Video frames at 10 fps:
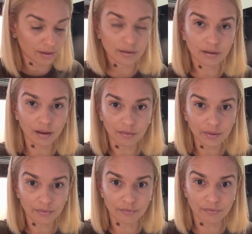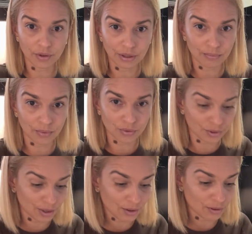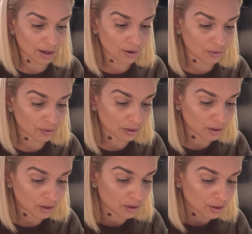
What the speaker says: cannot have the freaking music out loud.